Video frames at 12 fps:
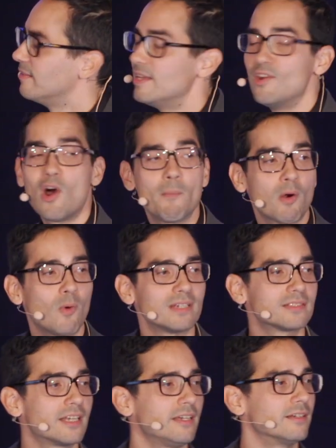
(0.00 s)
The number
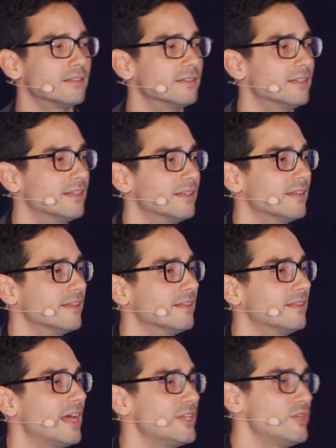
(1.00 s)
one skill
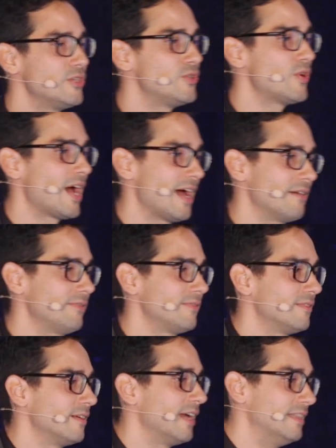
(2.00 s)
that you should have,
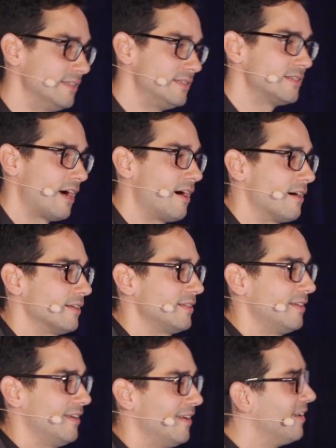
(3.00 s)
and this is hard,
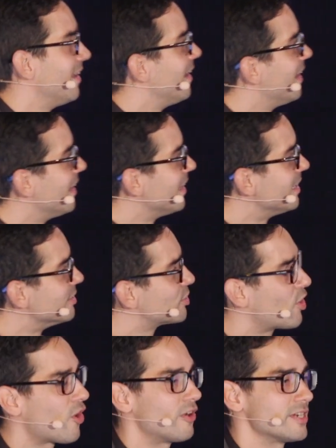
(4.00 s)
is
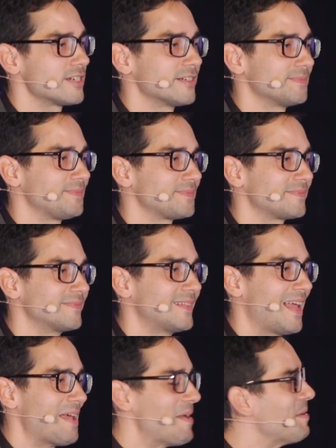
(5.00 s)
courage.
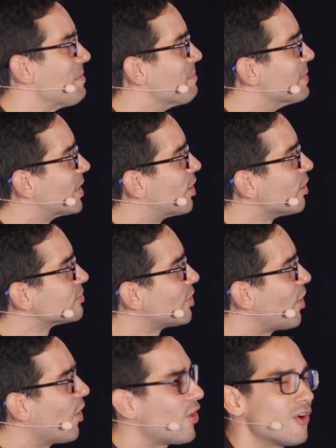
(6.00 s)
Because
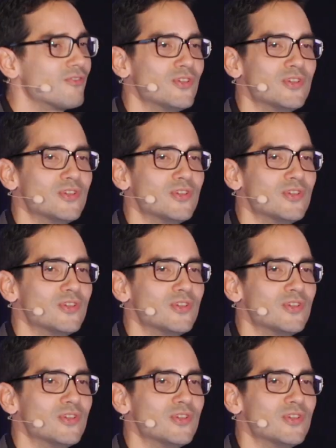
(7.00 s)
all of